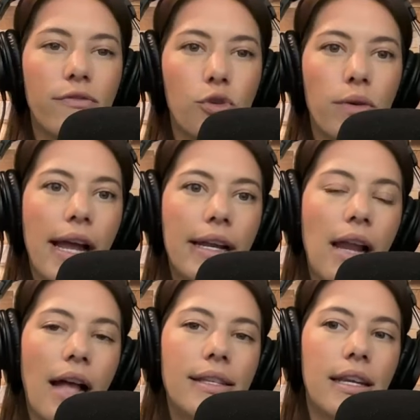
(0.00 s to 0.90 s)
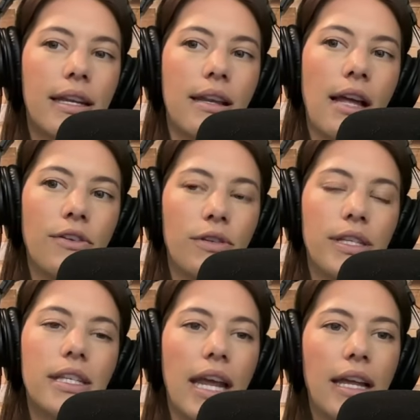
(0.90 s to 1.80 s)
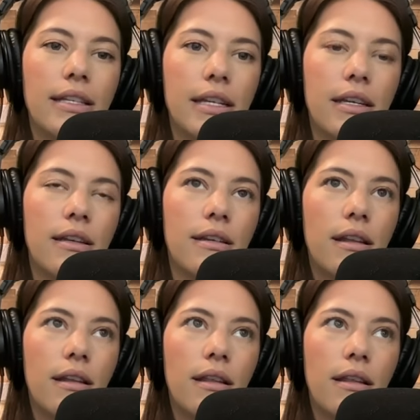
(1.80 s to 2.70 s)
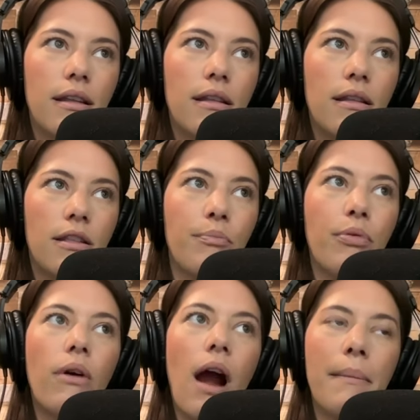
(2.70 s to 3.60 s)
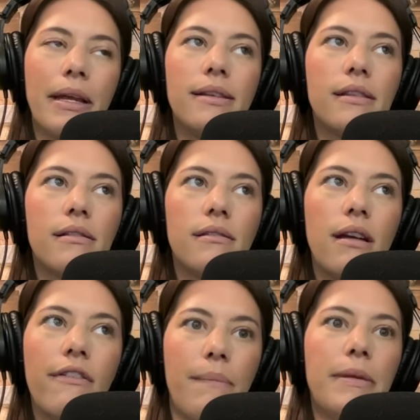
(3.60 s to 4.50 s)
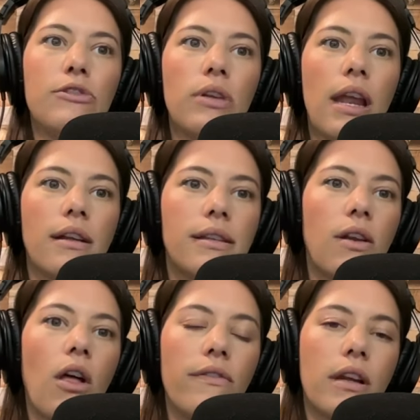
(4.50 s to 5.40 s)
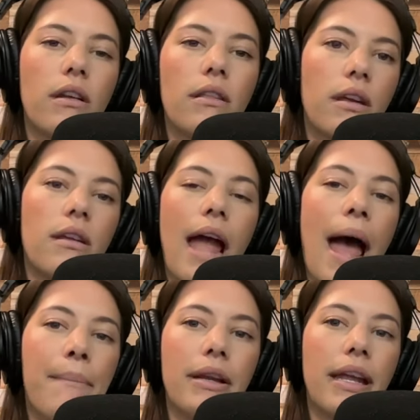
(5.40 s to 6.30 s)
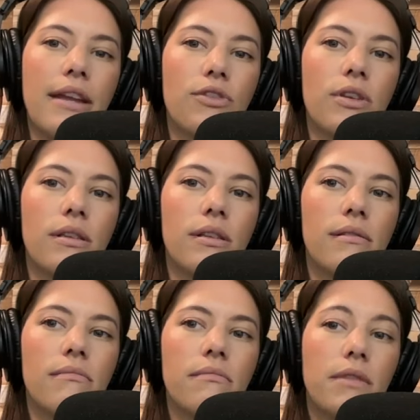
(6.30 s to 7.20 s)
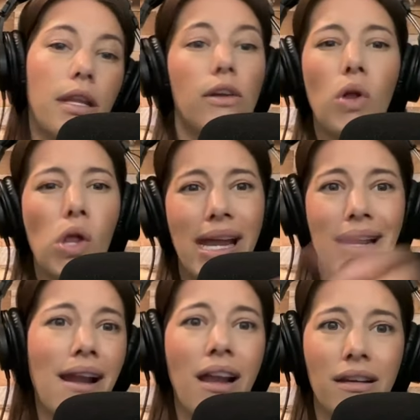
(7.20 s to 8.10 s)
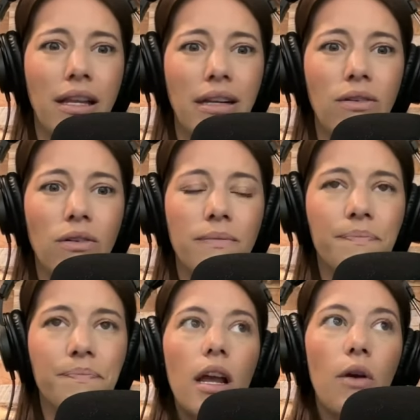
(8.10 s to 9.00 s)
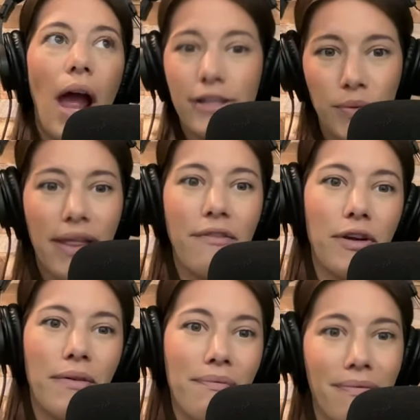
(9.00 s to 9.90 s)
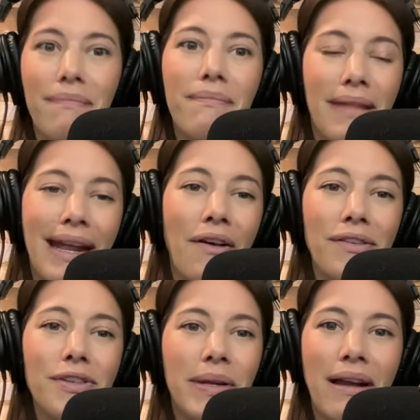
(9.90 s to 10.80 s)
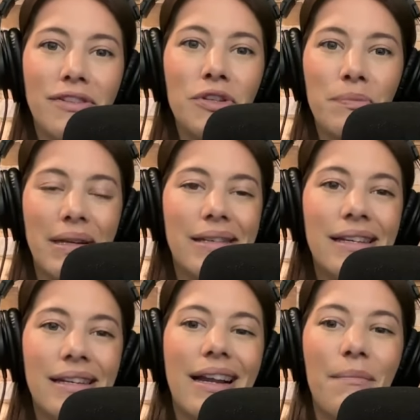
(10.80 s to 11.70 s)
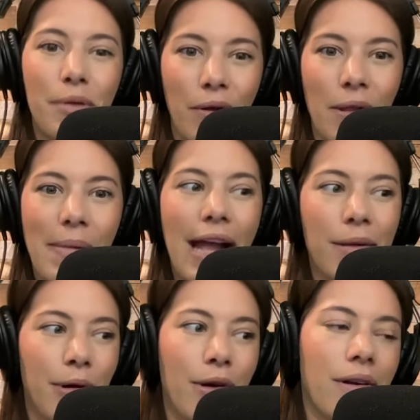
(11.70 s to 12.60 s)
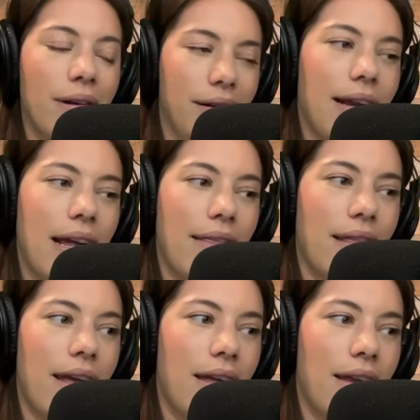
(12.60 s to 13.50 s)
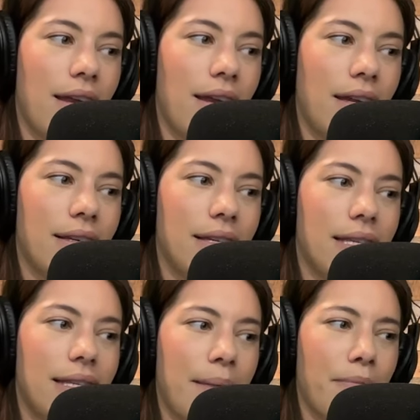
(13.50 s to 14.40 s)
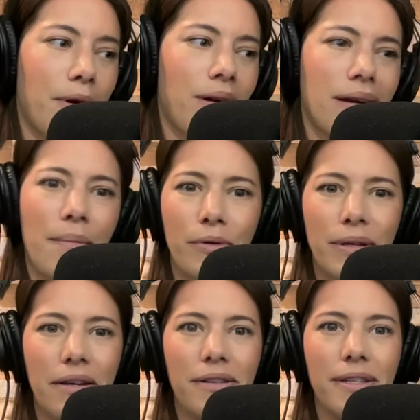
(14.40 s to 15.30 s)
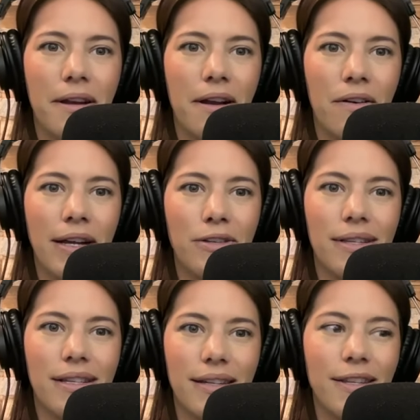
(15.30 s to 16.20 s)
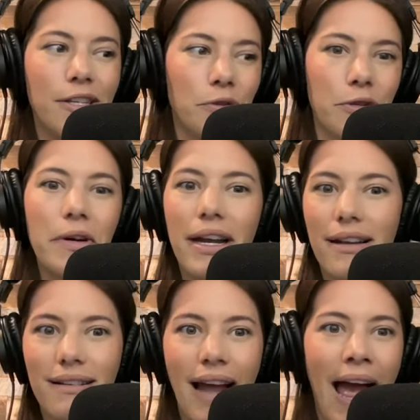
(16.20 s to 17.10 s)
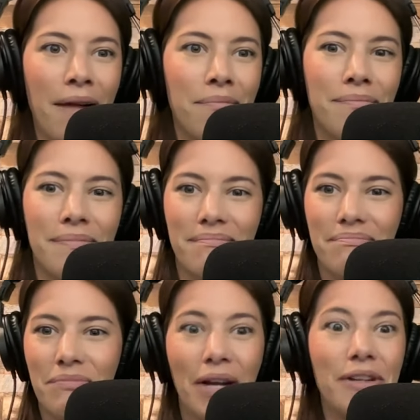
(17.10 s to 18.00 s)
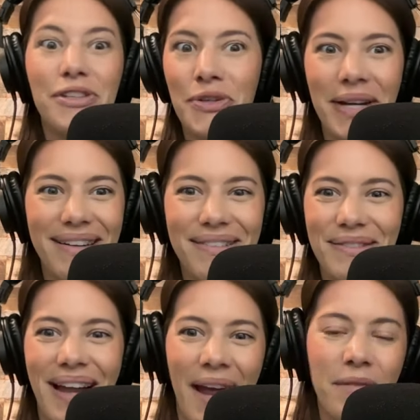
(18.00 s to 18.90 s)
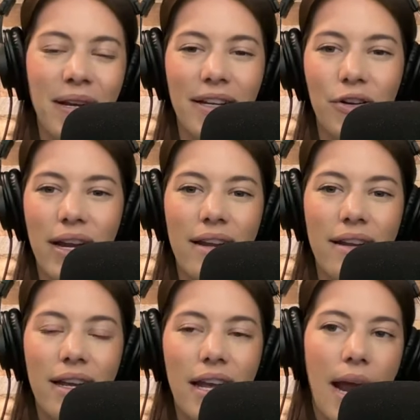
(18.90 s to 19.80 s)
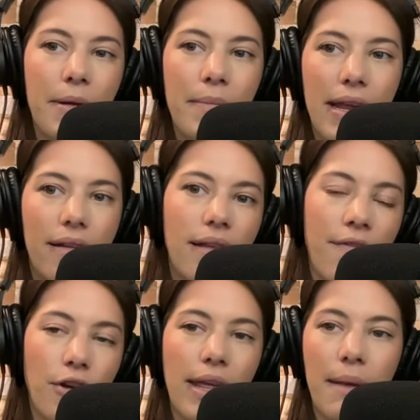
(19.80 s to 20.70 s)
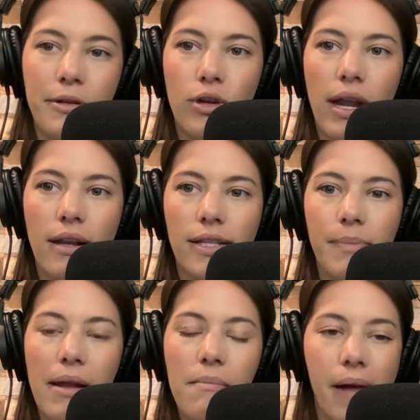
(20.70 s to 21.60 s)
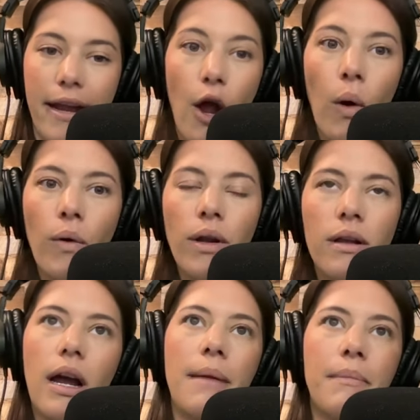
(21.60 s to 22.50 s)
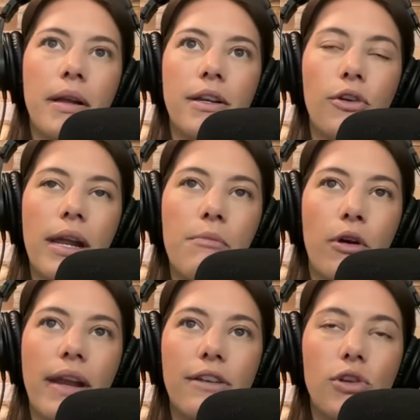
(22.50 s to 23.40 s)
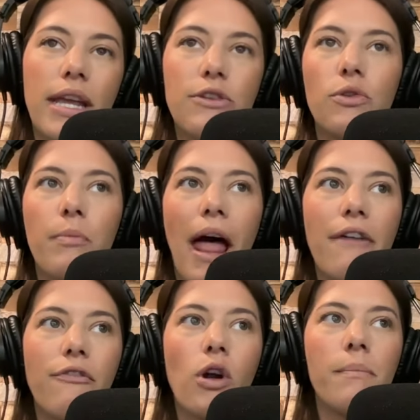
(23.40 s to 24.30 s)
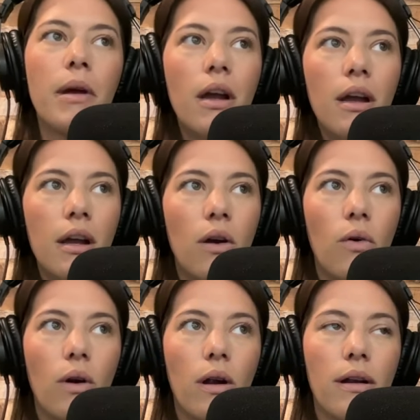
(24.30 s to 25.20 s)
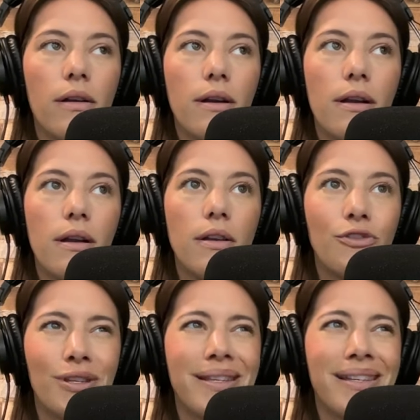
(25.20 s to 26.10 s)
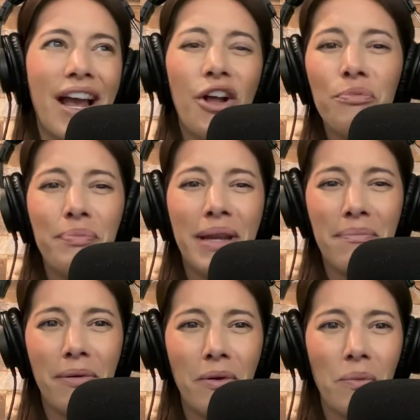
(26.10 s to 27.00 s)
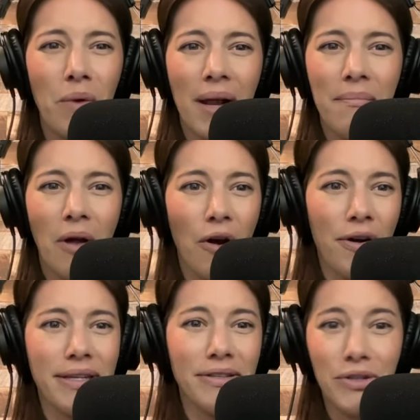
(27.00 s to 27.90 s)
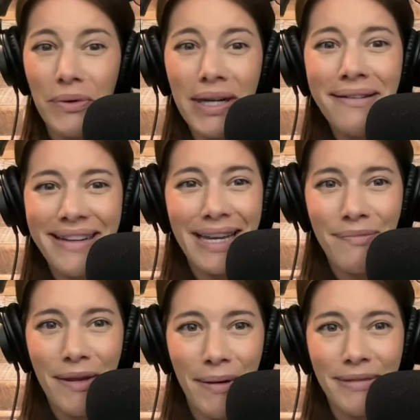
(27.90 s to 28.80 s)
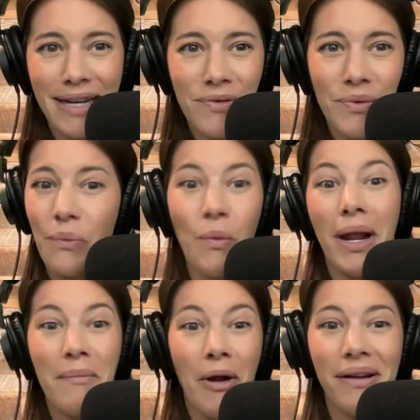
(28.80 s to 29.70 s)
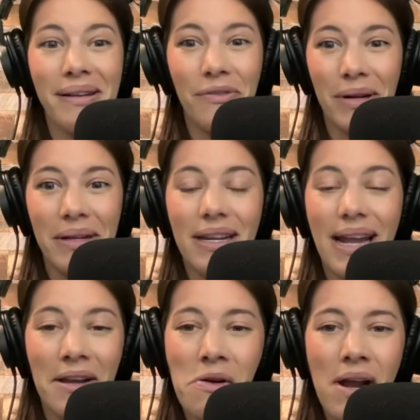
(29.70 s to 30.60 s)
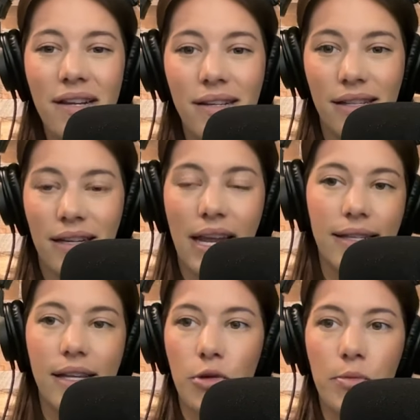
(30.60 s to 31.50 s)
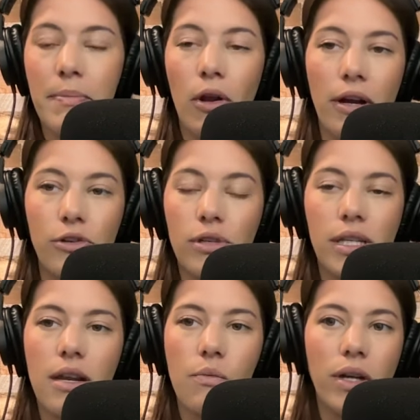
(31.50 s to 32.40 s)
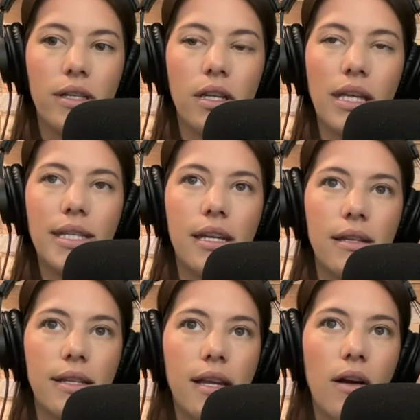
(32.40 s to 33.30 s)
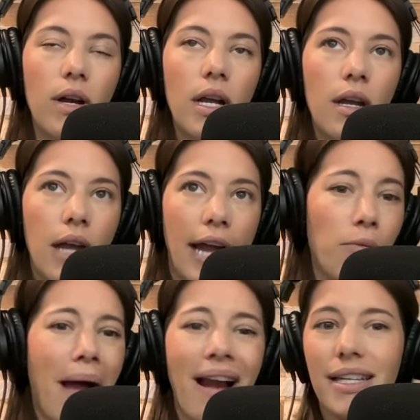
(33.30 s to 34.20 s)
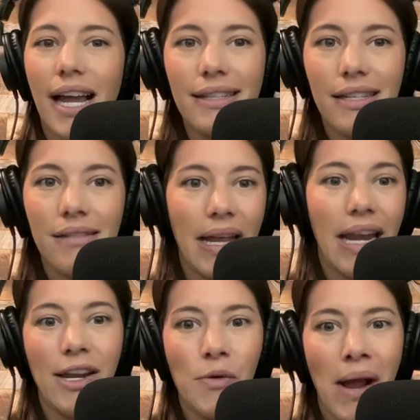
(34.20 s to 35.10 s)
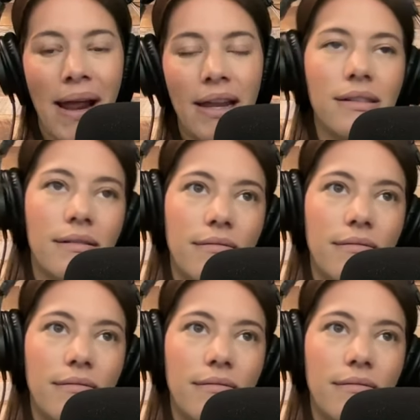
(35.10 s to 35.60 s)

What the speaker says: of TruDiagnostic and understanding the promise of epigenetics and all of the applications, clinical and non-clinical. As with everything else, we got too busy. It got put on the back burner. And then in December, a couple years ago, I just said, screw it. I'm going to do it. I'm going to make Everything Epigenetics my own. I'm going to create more of an educational platform or just tell people what I'm already doing and keep them updated with what I'm already reading anyways, in case other people are interested and want to listen. So I don't monetize it in any way.